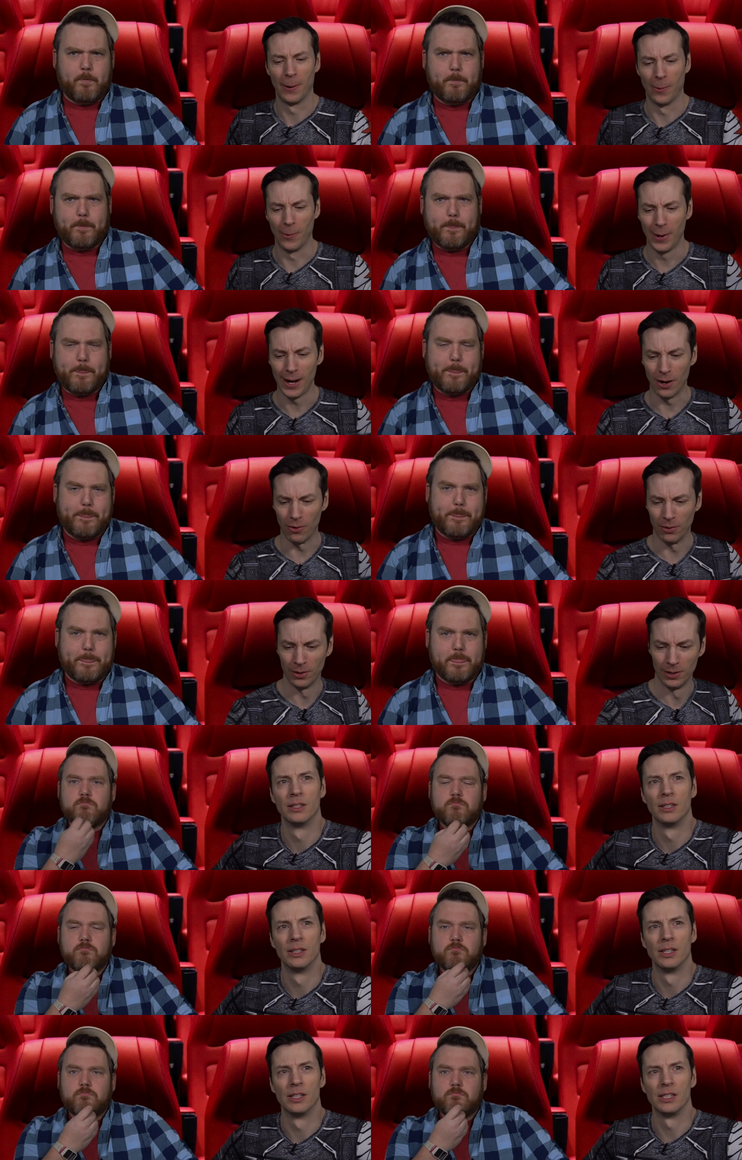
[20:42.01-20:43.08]
Speaker 1: Wow.
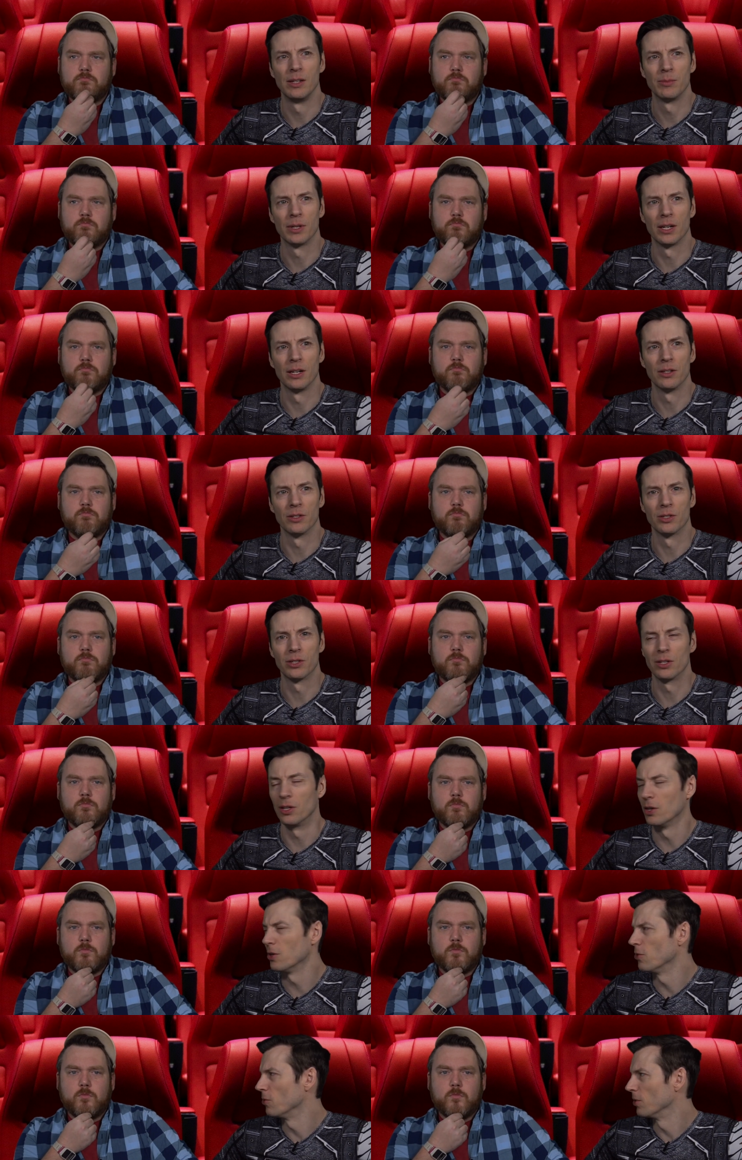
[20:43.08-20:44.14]
Seems like another
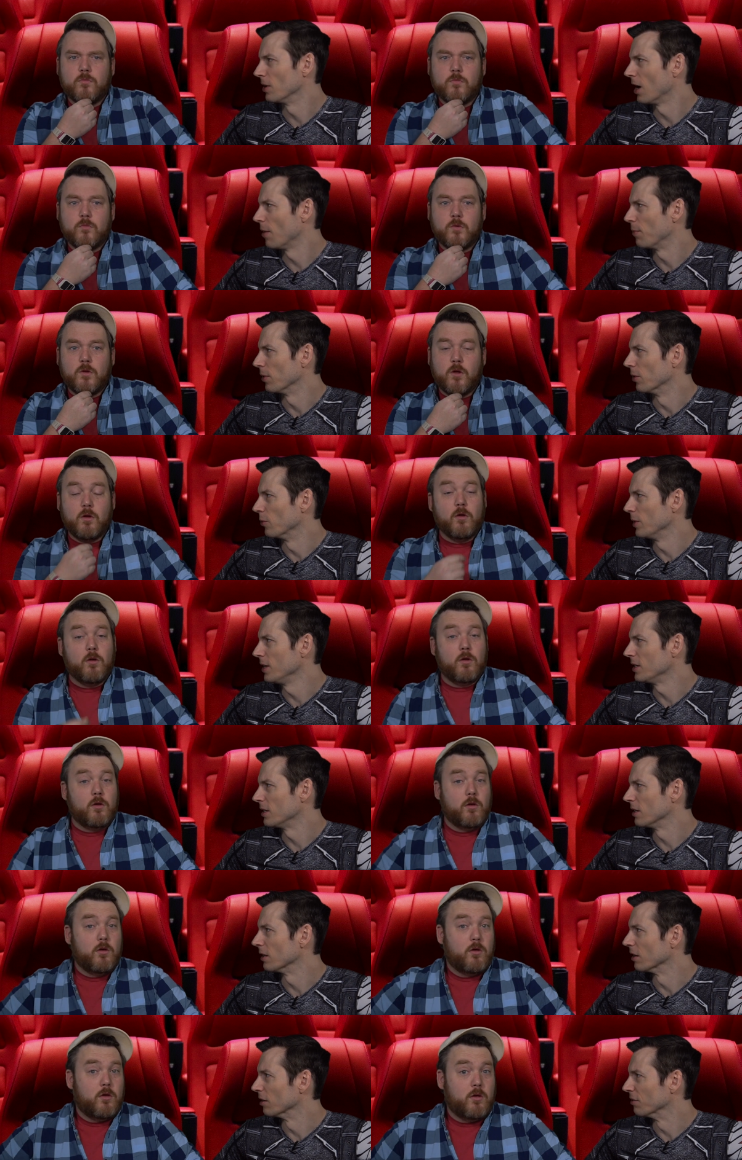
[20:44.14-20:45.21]
slow couple of weeks
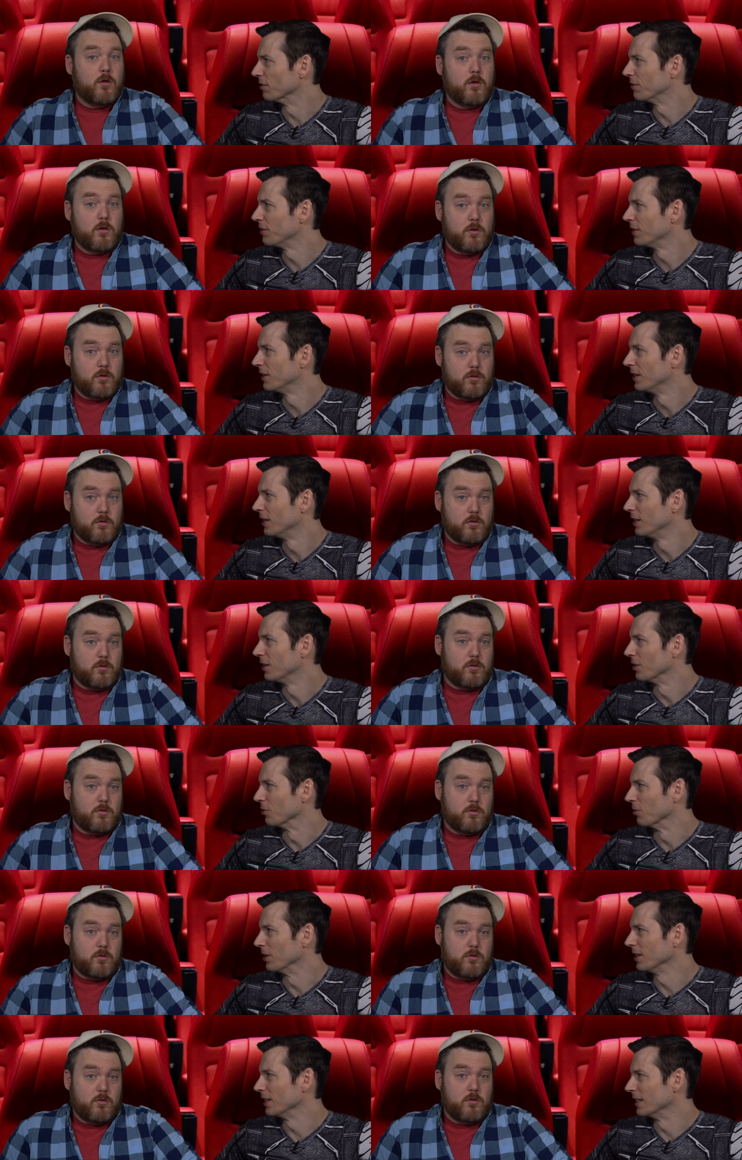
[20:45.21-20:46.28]
here of
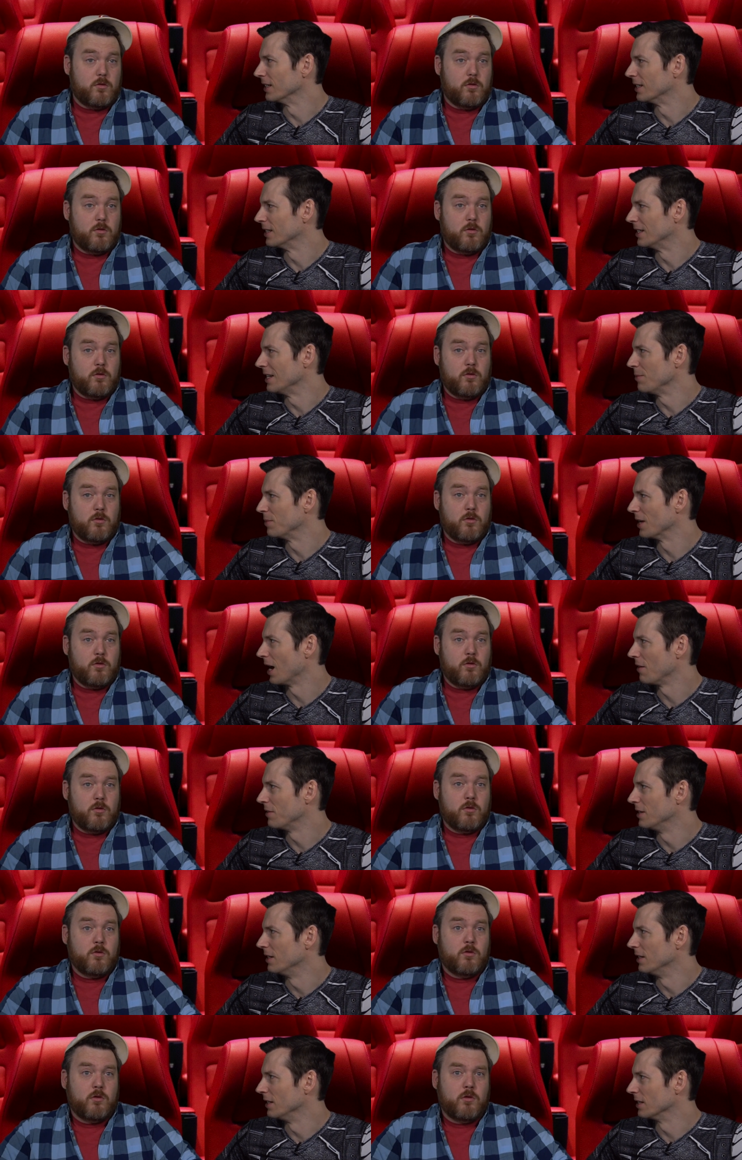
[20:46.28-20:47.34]
really deep
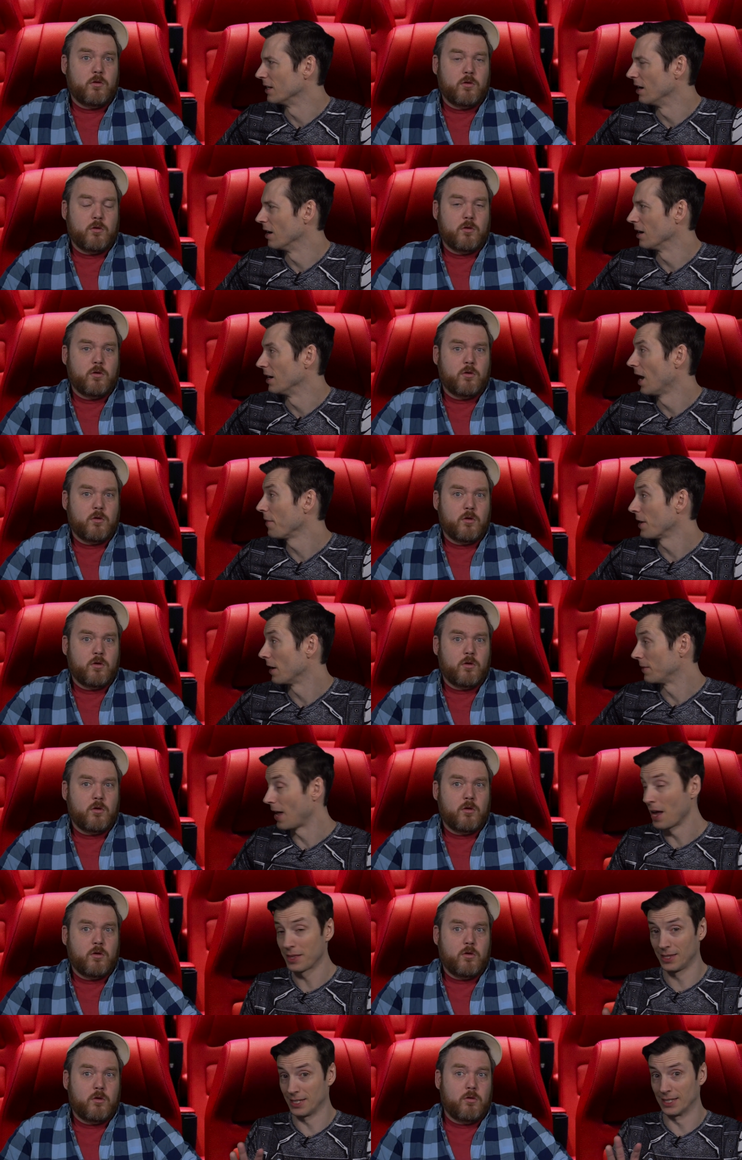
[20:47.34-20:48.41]
diving into these characters. Not that,
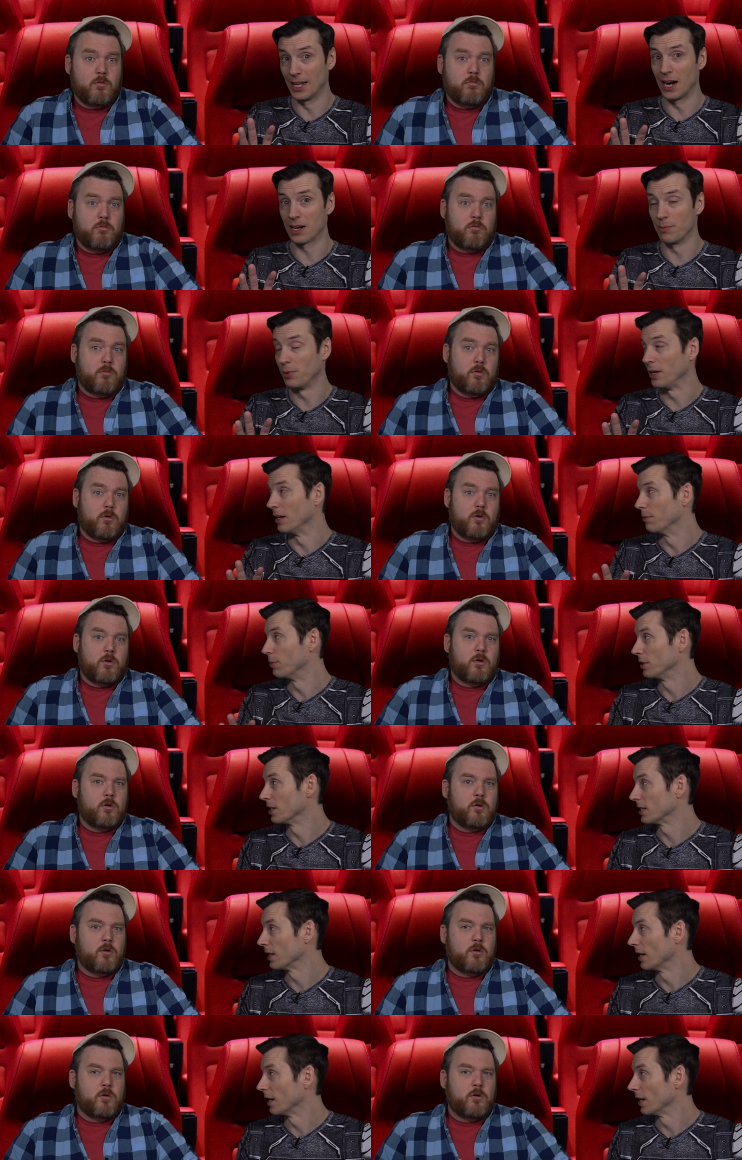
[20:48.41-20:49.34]
not this is not a complaint, but just